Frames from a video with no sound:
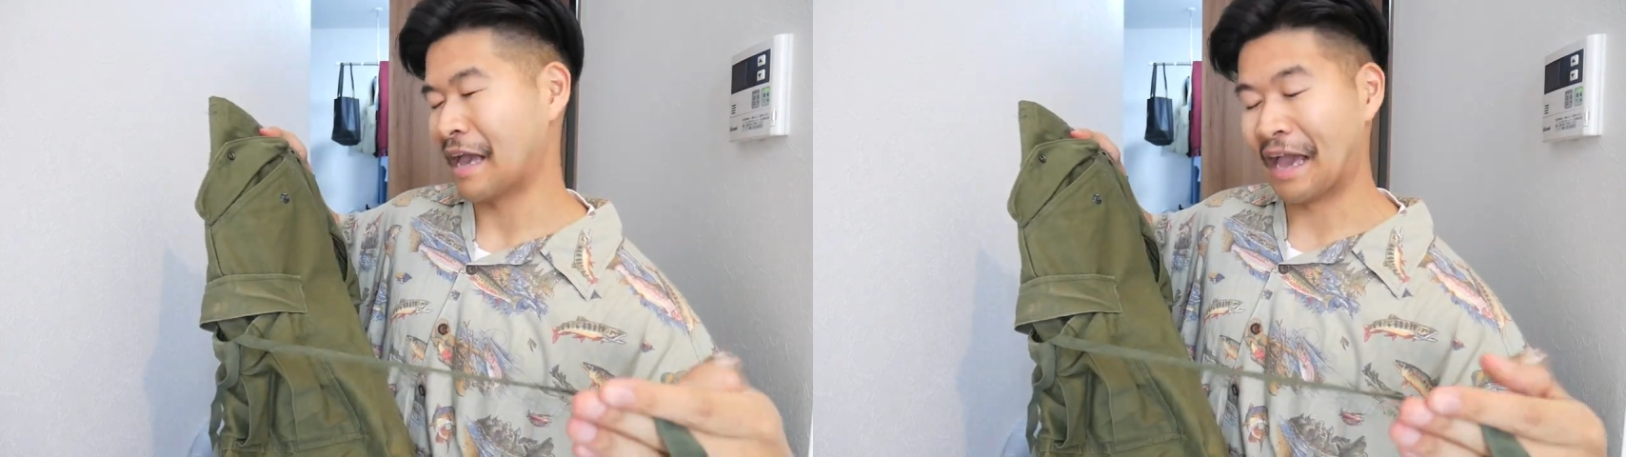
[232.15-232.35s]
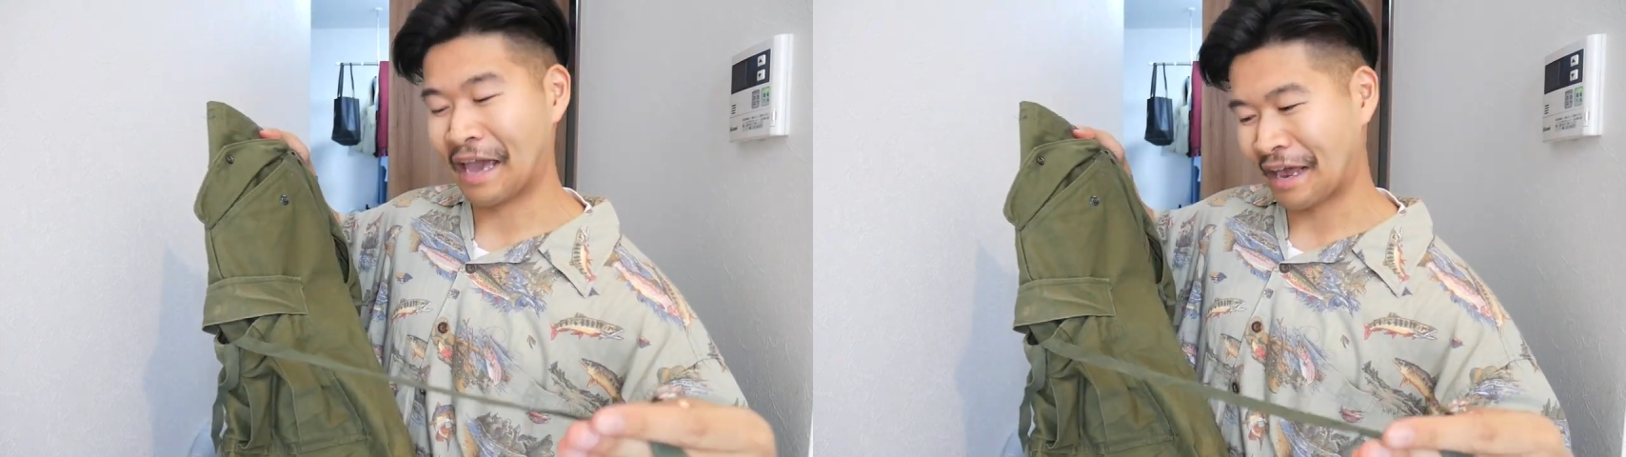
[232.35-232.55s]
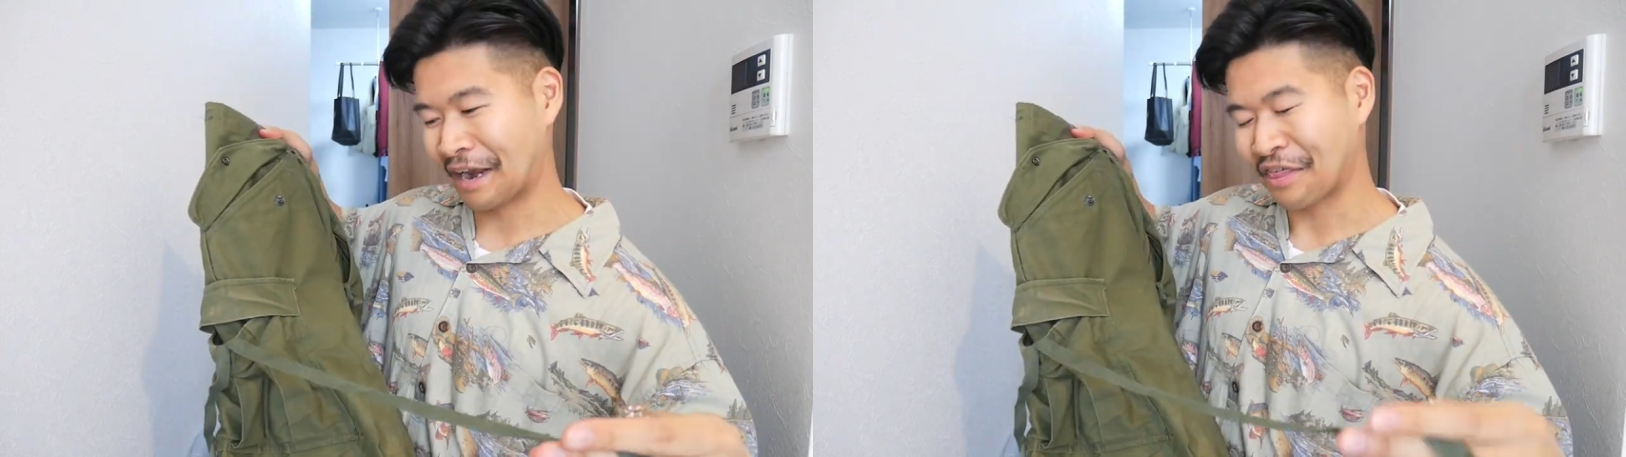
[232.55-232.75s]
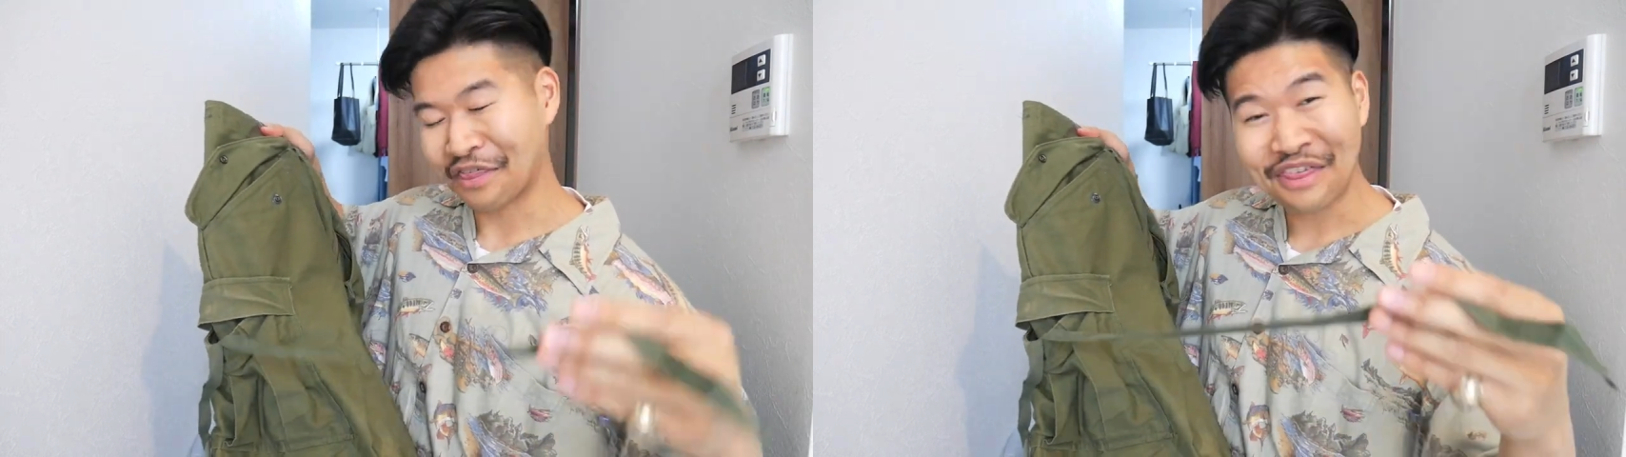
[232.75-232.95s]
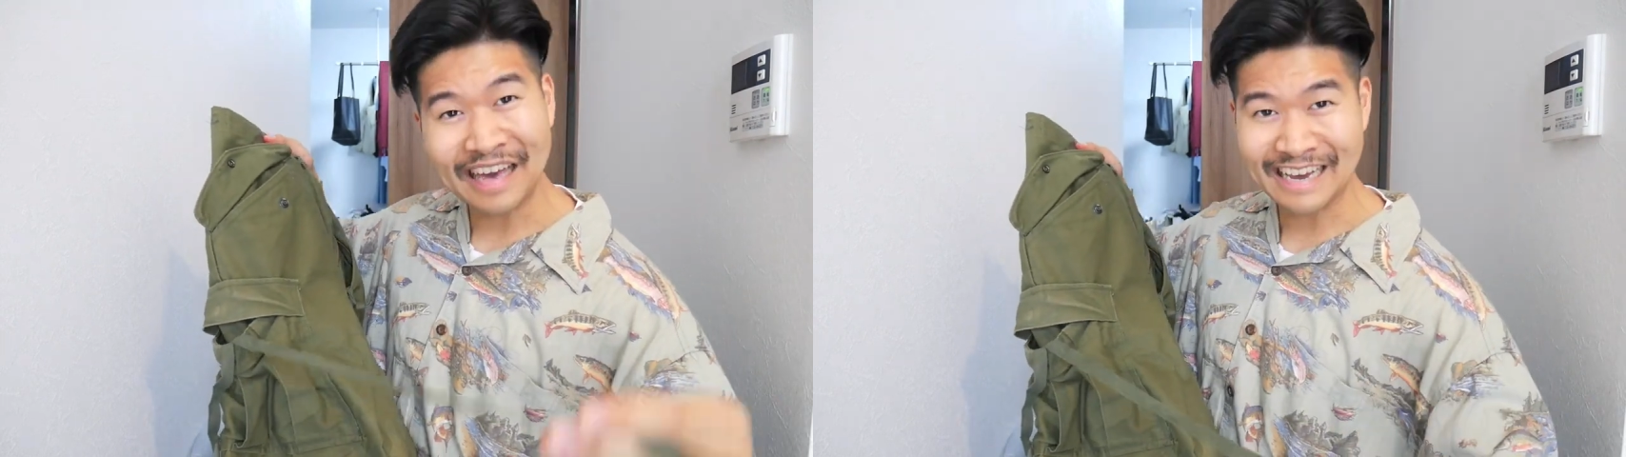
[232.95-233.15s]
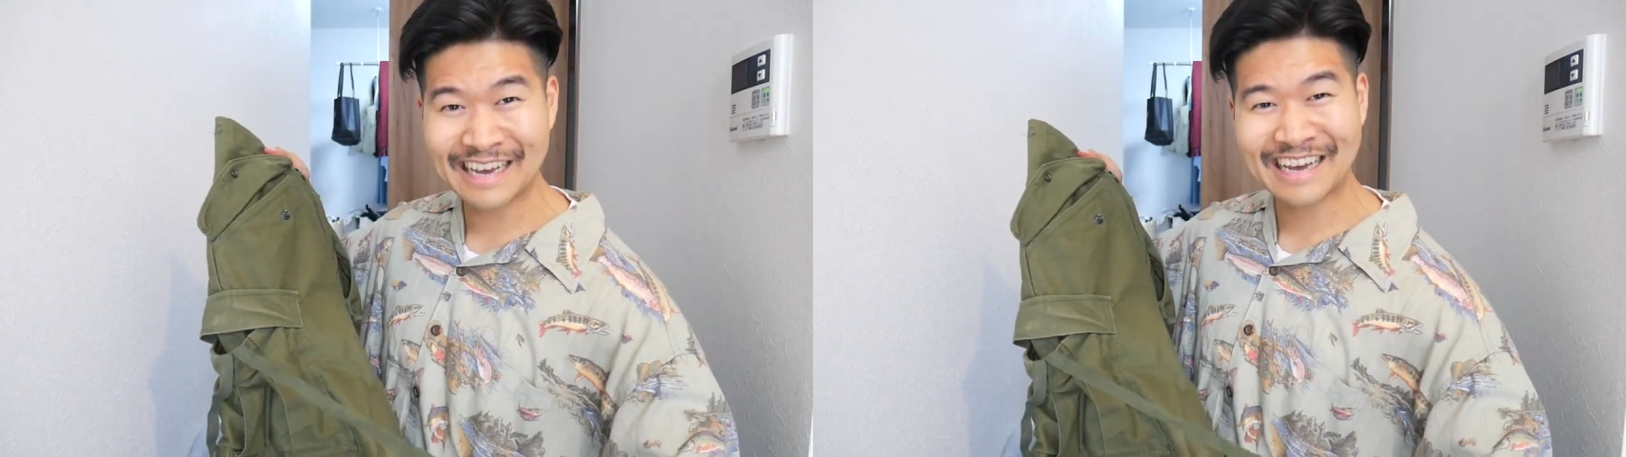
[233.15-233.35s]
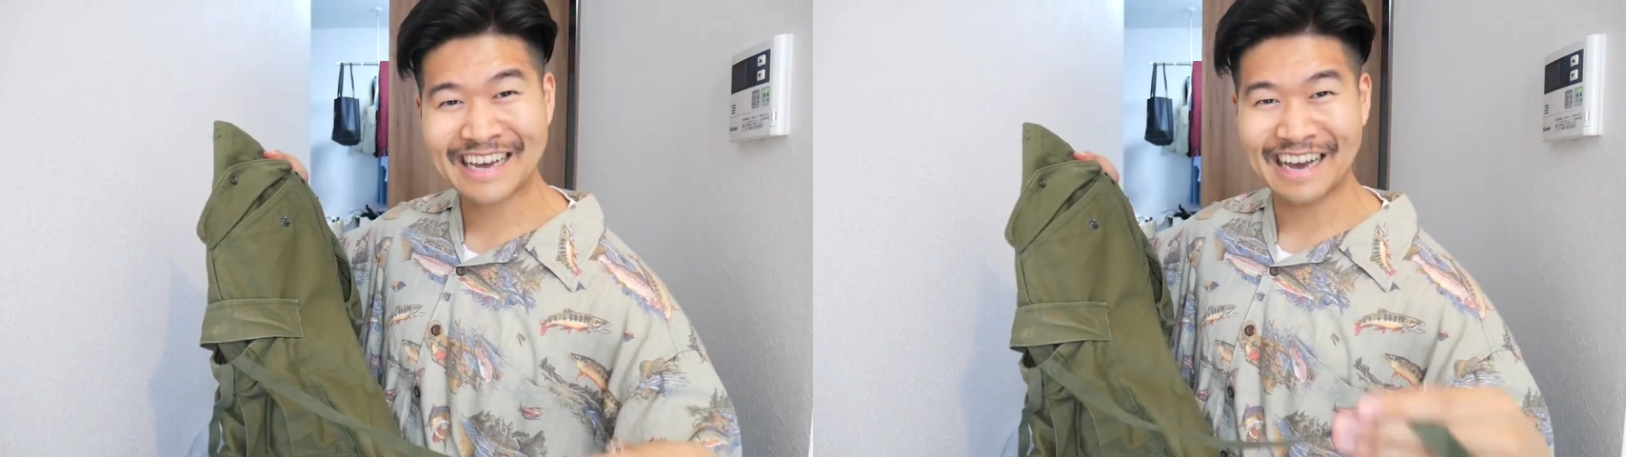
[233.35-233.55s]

And I think,